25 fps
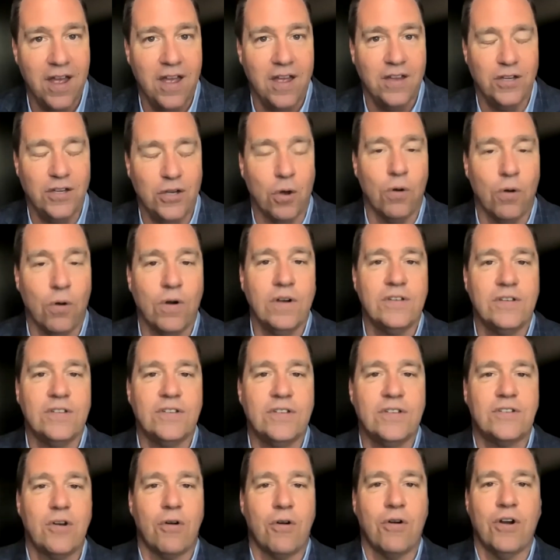Your
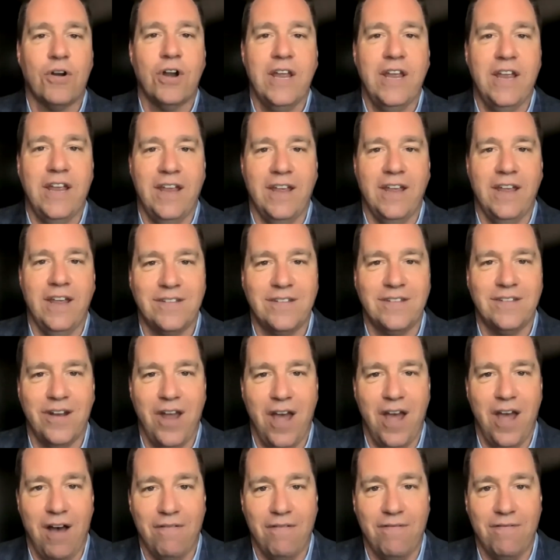story is
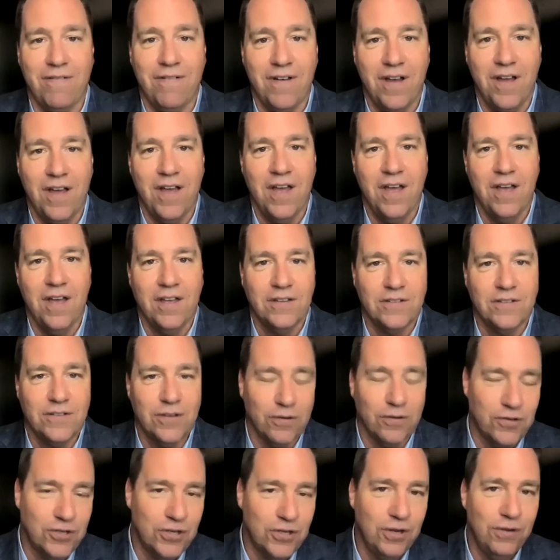enough. So
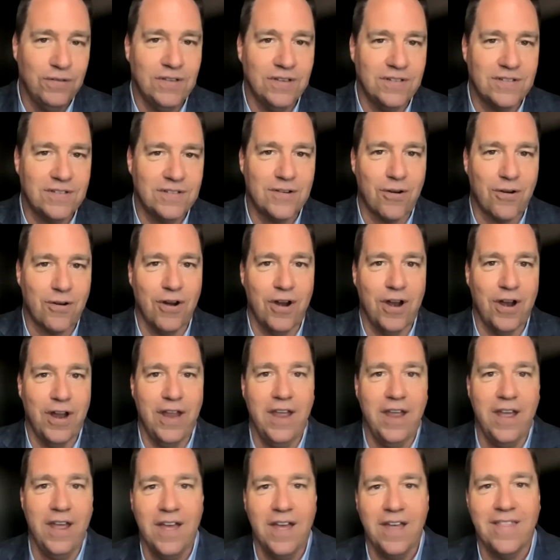choose a
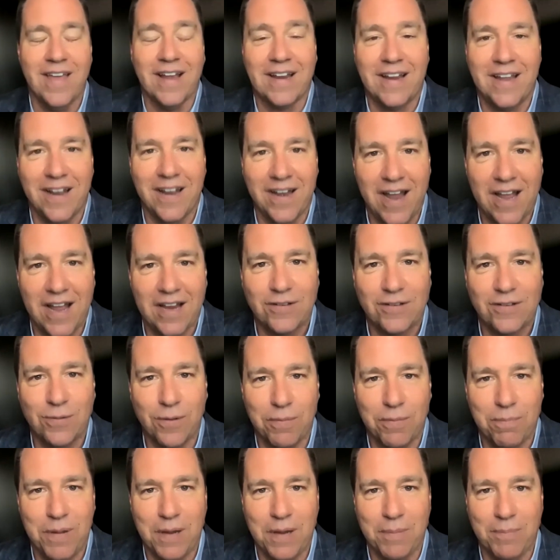story that connects
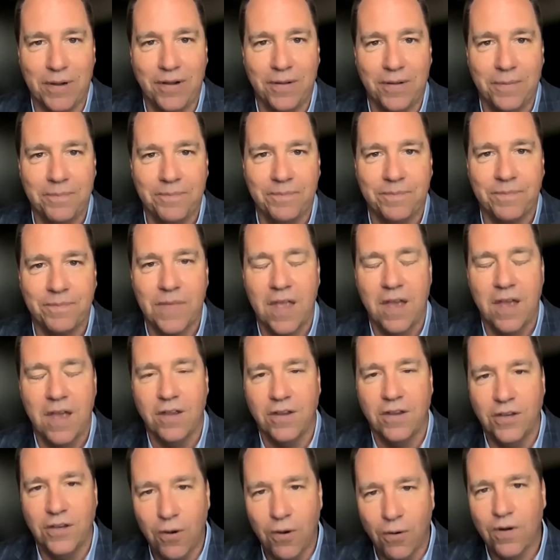with people.
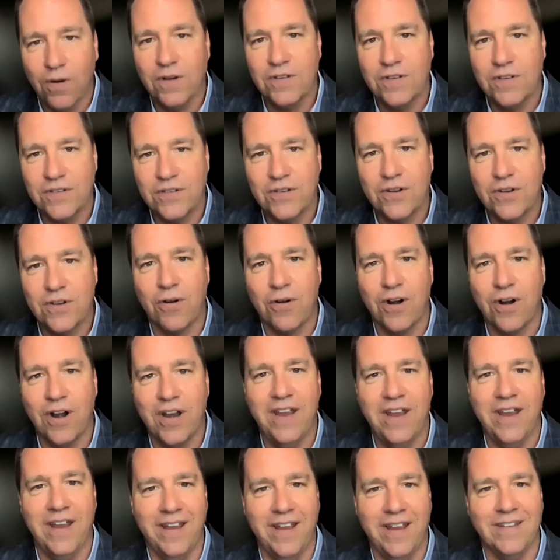Your
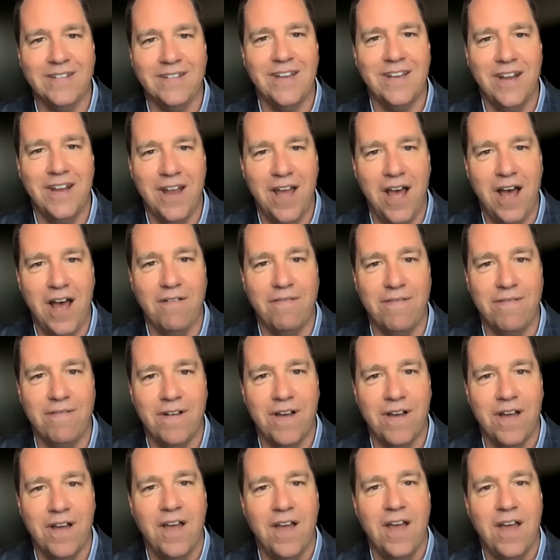story is enough.
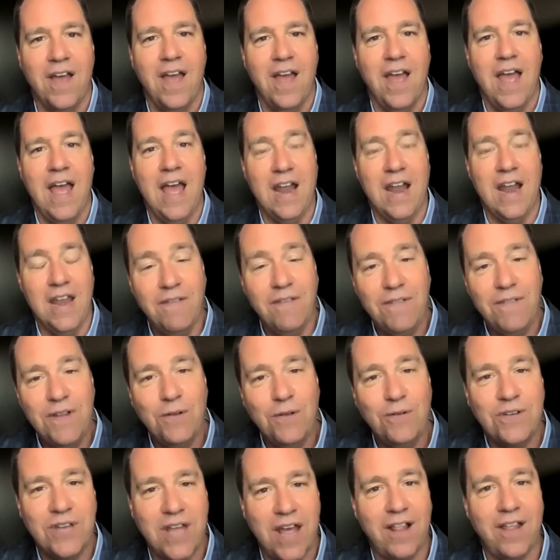And if you
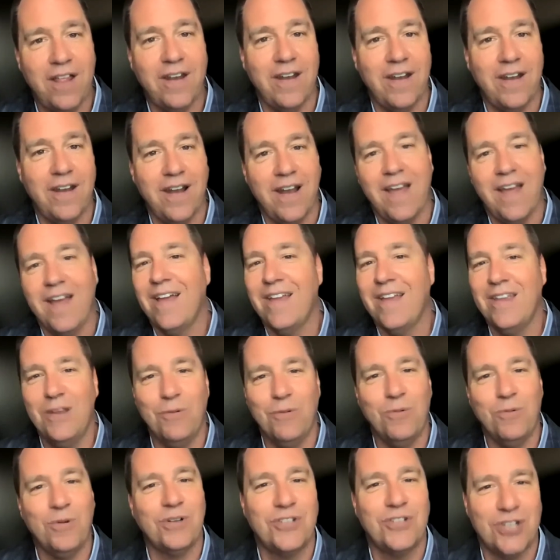tell it, you
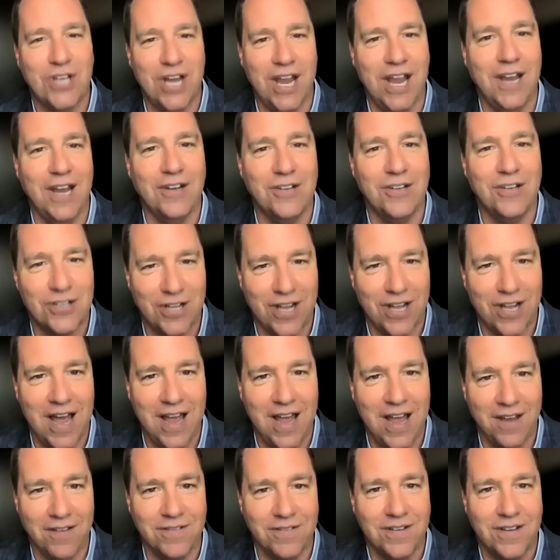will change
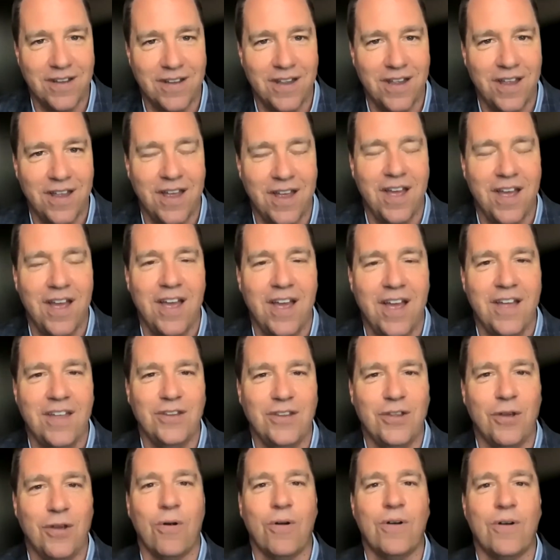lives.
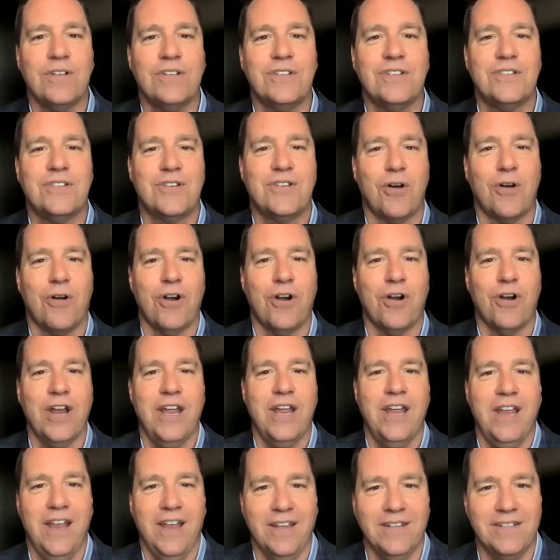Your
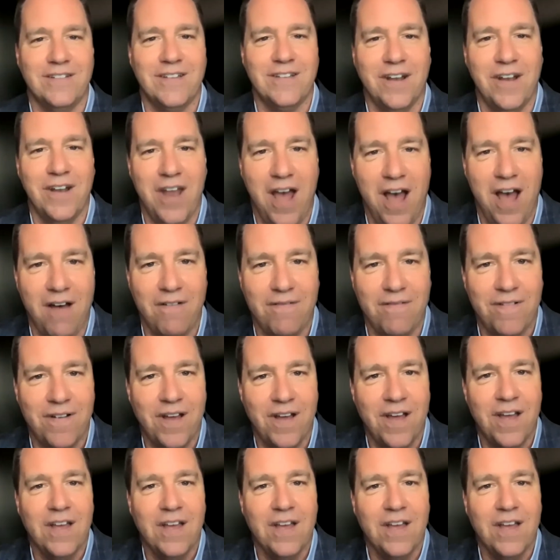story is enough.